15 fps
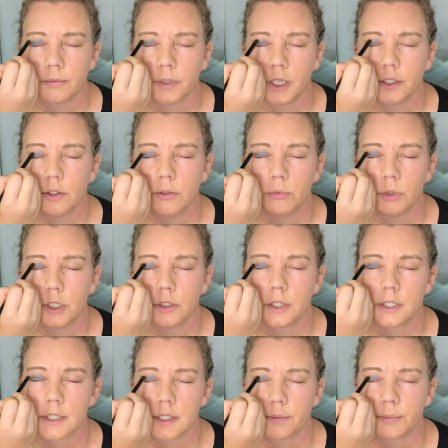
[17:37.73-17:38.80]
I do wear
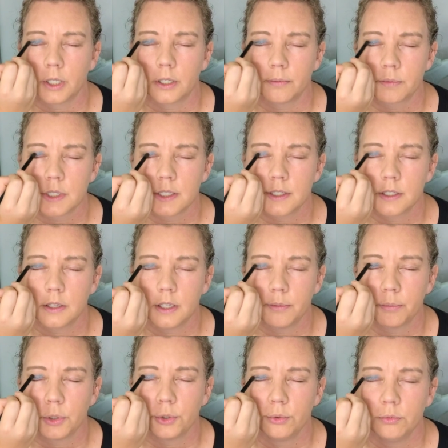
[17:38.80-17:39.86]
this sometimes. Is it
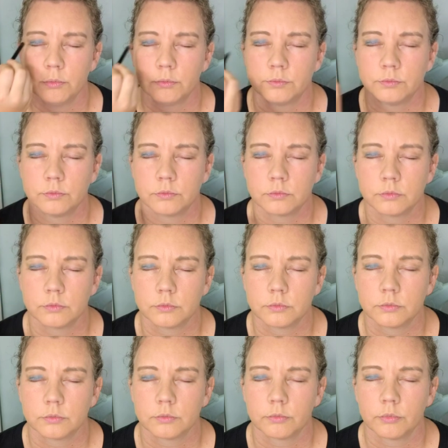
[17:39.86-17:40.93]
that blue?
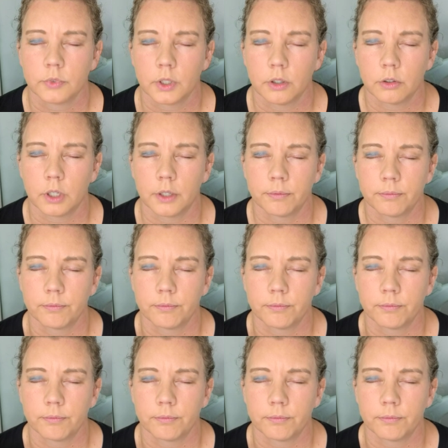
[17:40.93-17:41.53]
Okay.